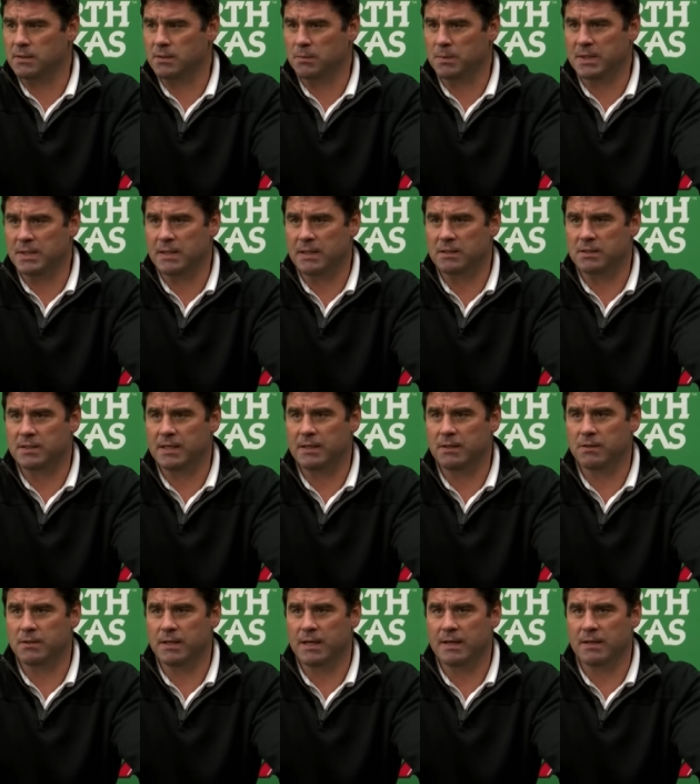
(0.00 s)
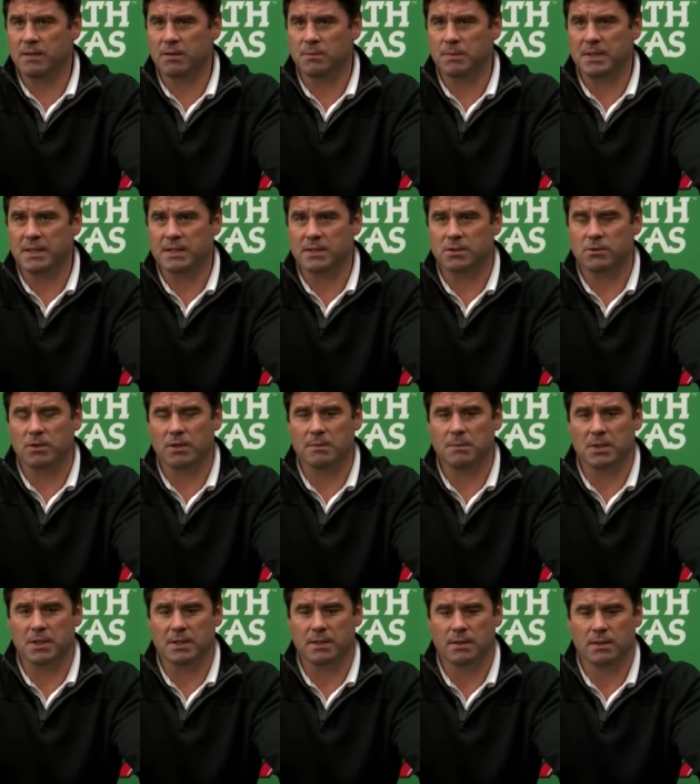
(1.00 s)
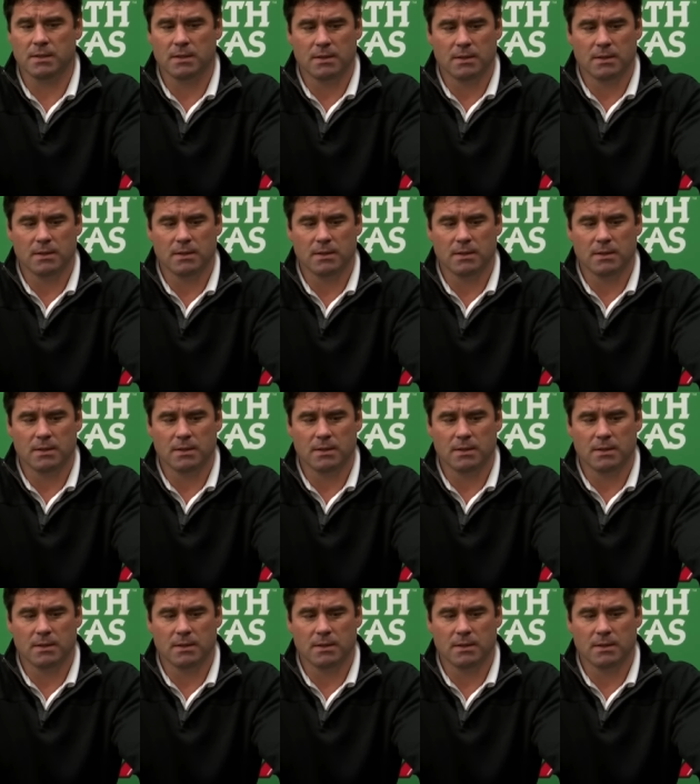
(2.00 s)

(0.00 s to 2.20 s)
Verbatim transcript: It'll be their senior day. They'll be extremely